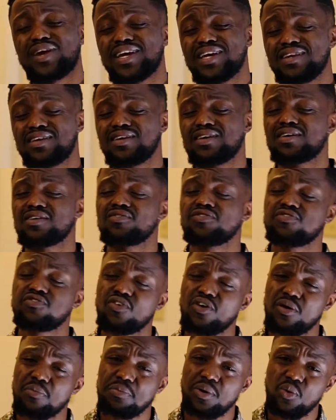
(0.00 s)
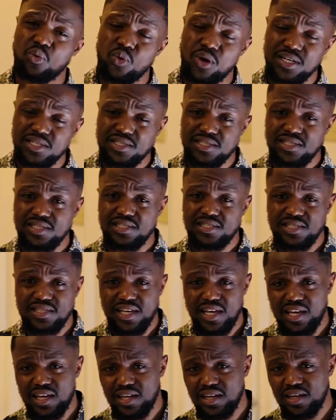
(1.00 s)
rating from 1 to
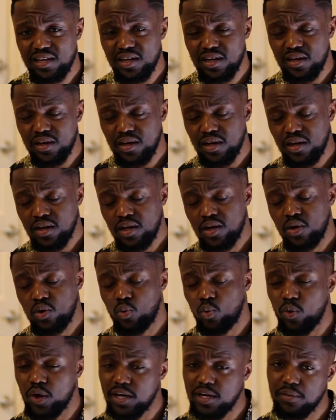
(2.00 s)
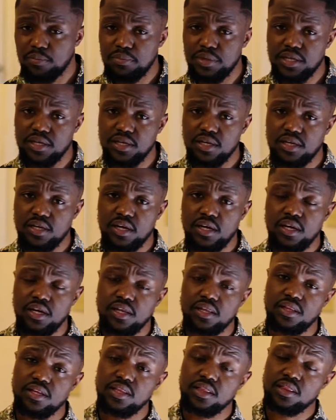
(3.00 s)
10, 1 being
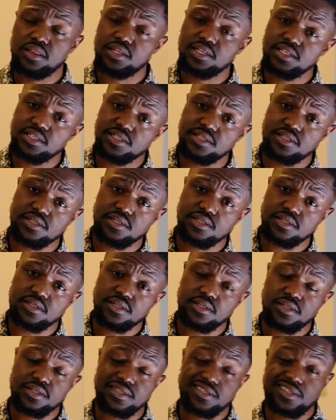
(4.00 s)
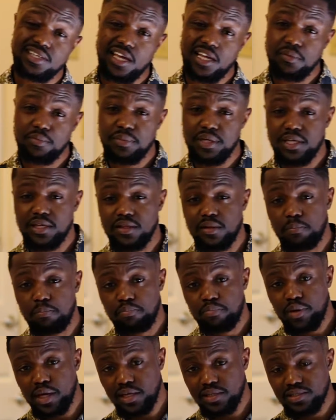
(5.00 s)
the least, 10 being the
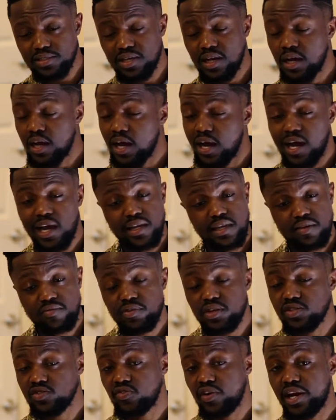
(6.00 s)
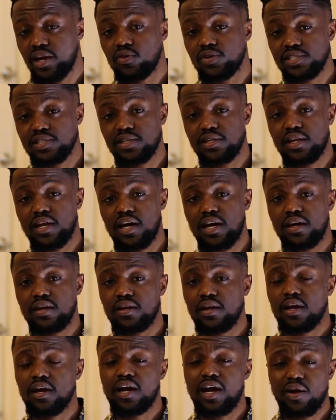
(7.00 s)
best, I give this fragrance a
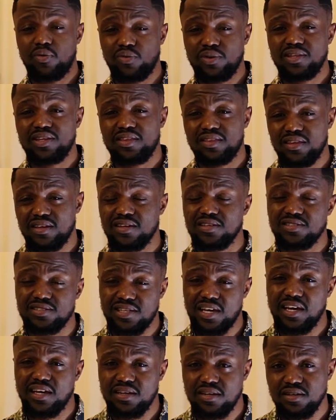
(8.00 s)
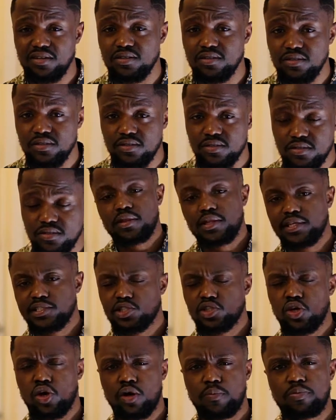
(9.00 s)
9. I really think it's that good.
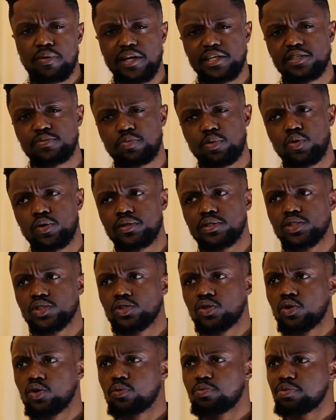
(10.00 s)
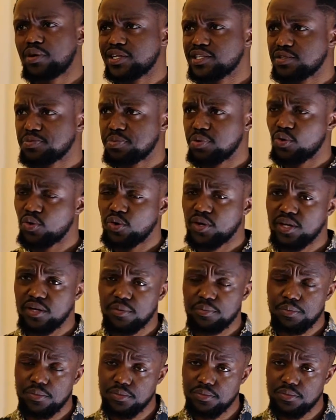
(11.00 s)
Let's talk price point. So price point